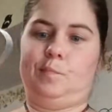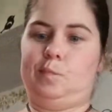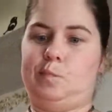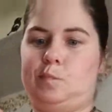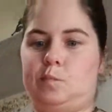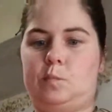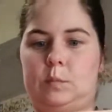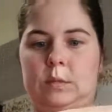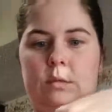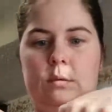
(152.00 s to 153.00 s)

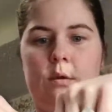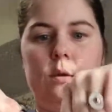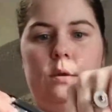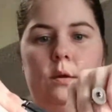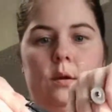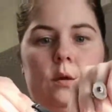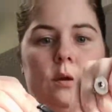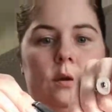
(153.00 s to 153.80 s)
(no one is talking)